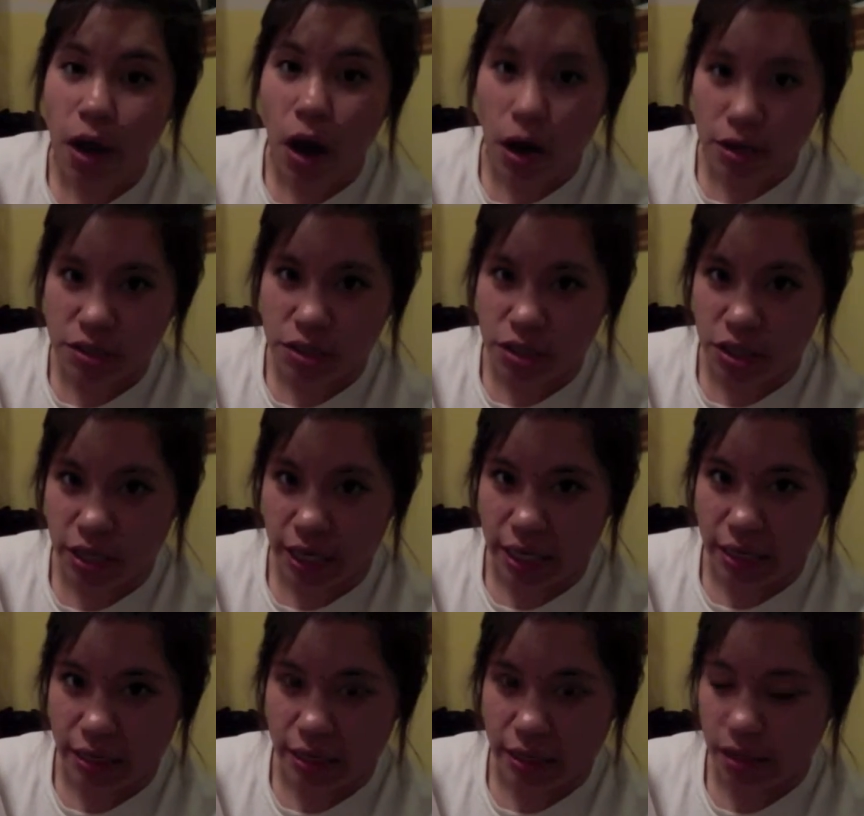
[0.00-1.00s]

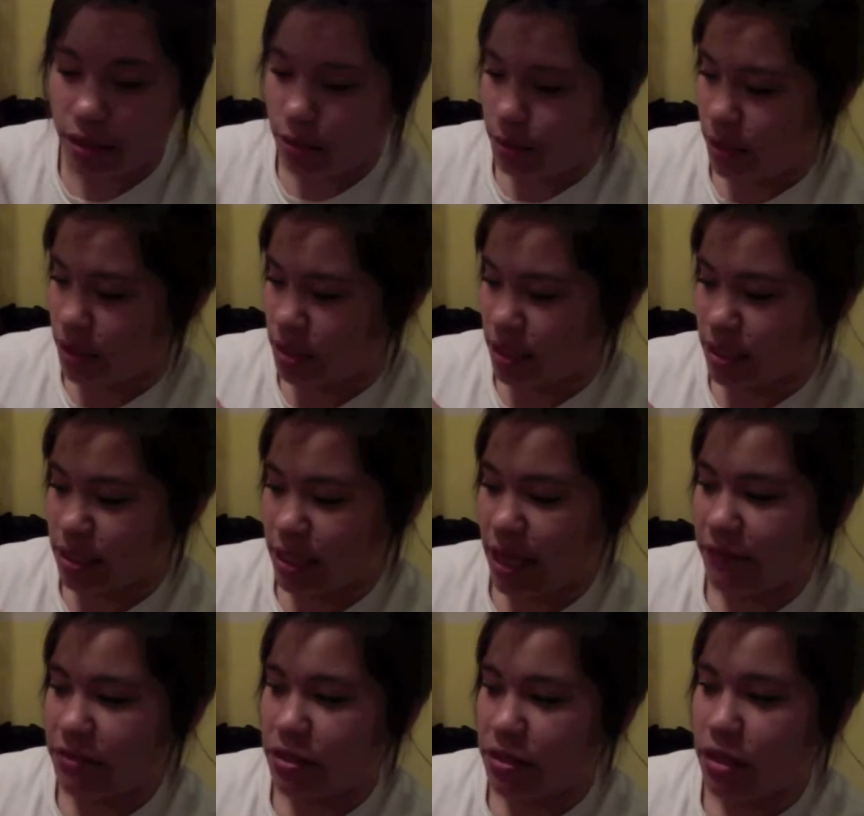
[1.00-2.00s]
oxygenated because it's
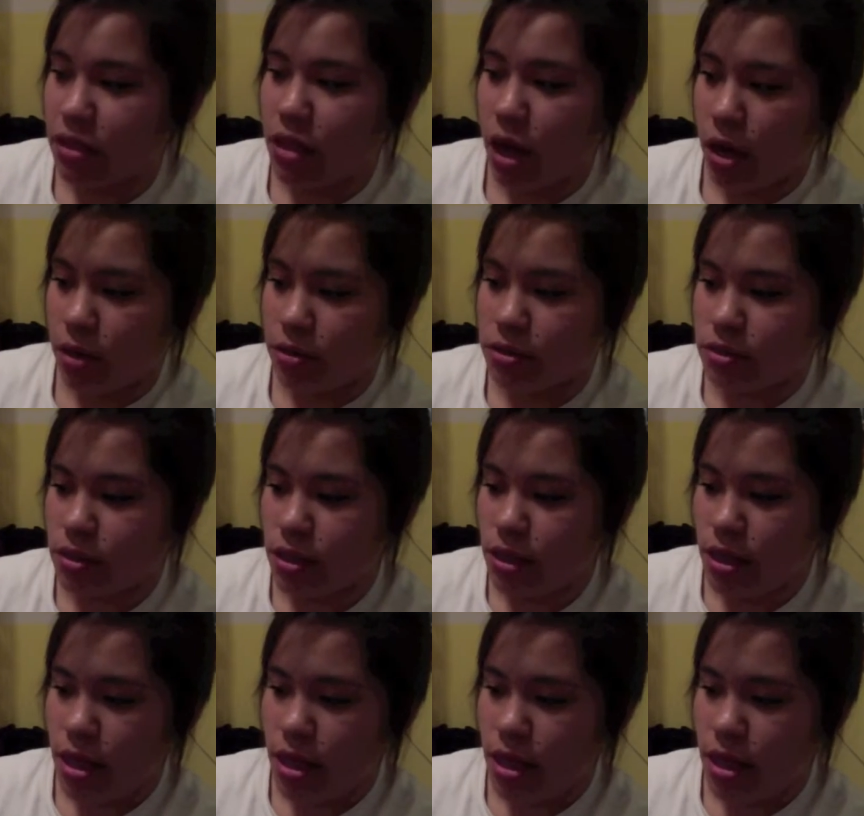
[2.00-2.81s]
left the lungs